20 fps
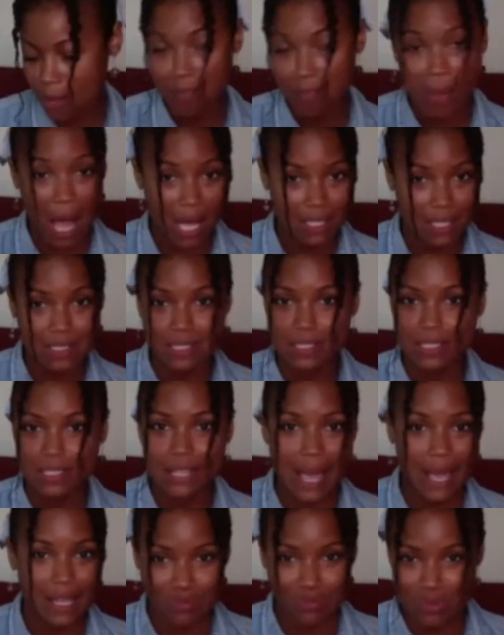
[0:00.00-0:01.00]
boxes
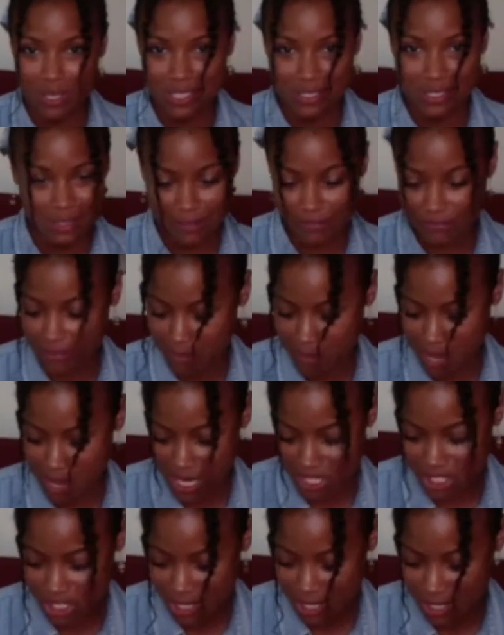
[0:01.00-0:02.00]
has what
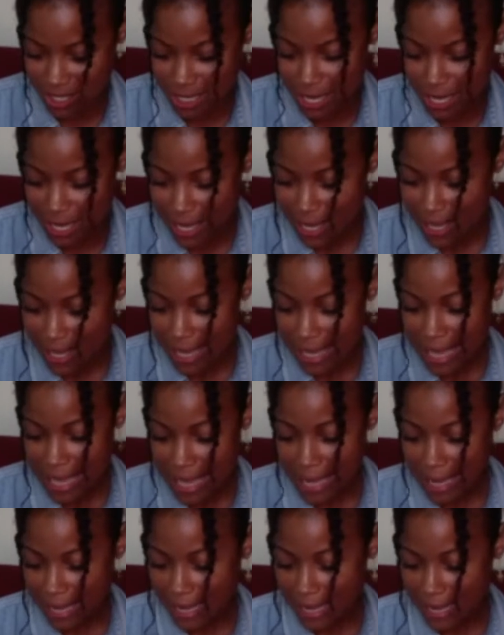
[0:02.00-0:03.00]
information.
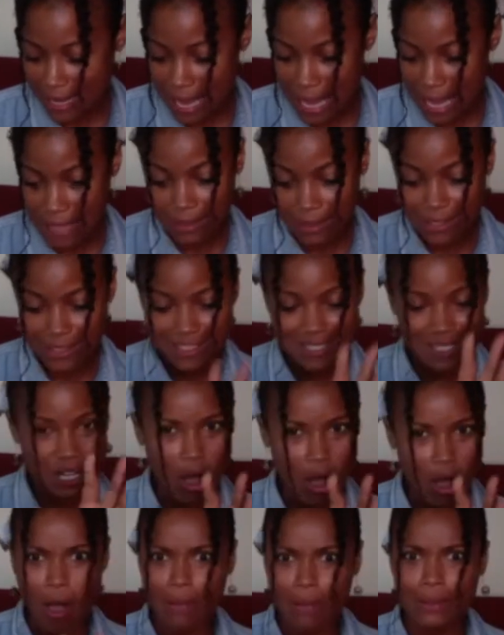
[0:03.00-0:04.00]
And I looked at
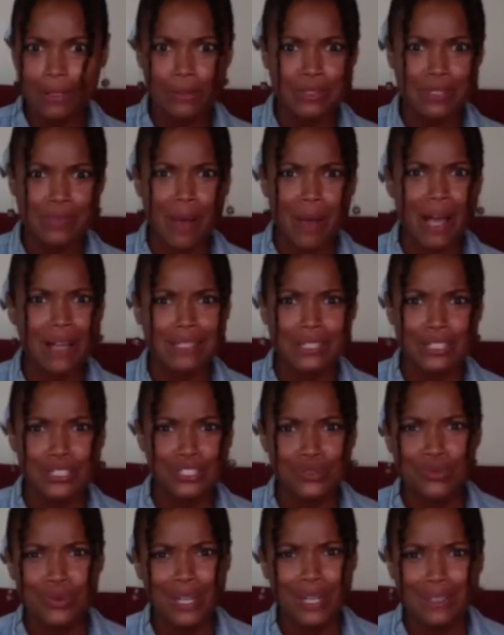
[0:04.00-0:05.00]
all of those boxes
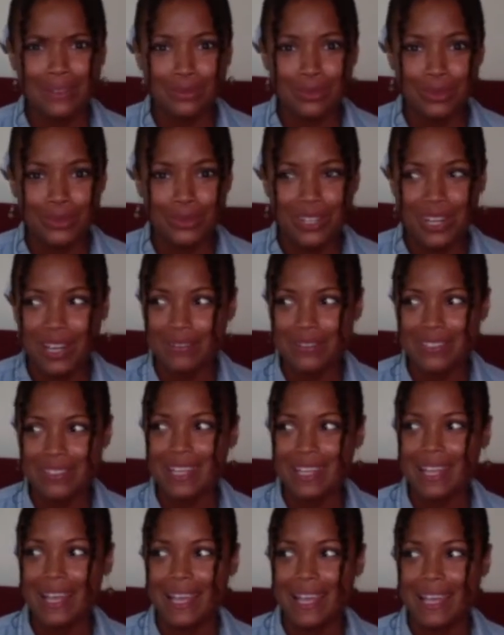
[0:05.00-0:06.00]
you went through, and I was
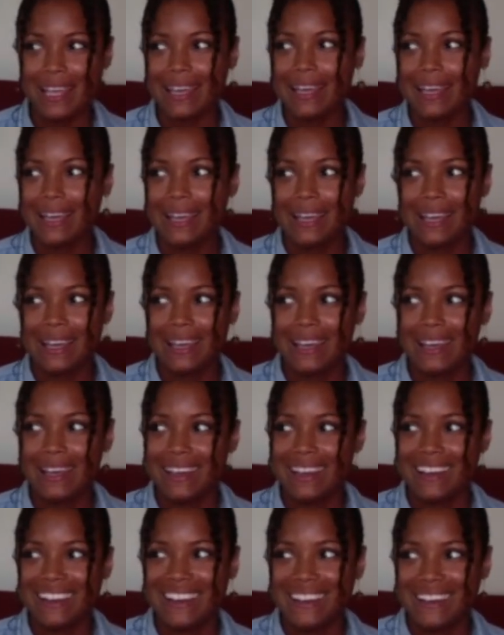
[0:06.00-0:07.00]
like,
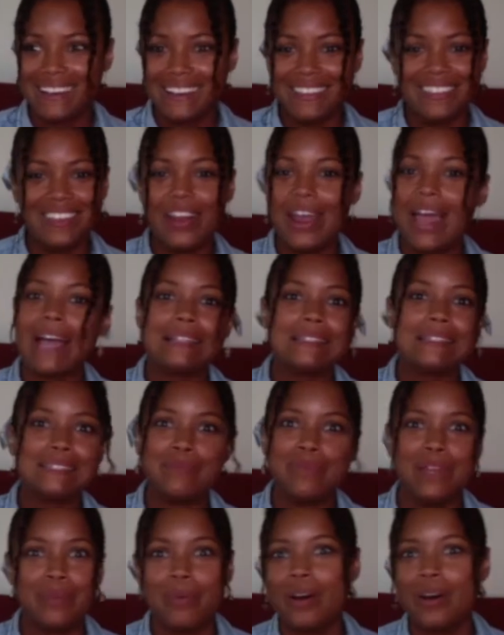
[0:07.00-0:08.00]
there has to
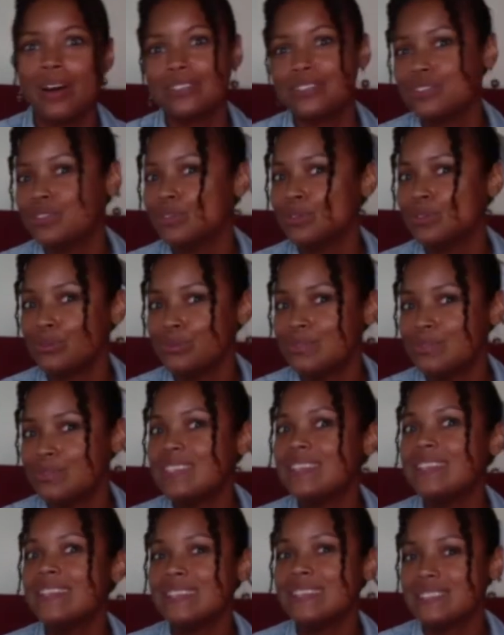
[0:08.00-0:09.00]
be a part 2
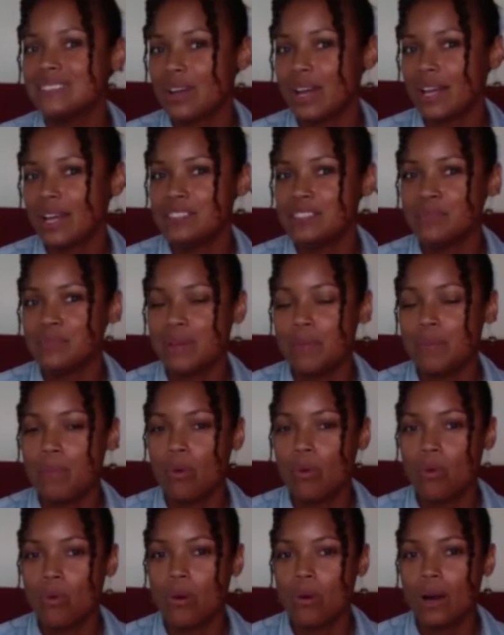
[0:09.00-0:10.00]
to this. There has to be
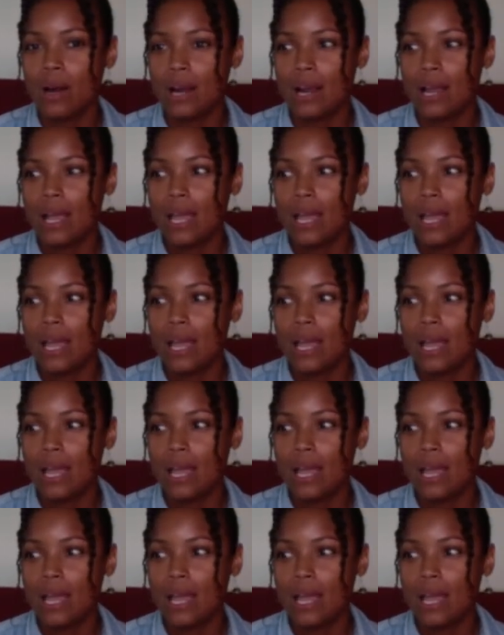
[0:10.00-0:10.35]
more.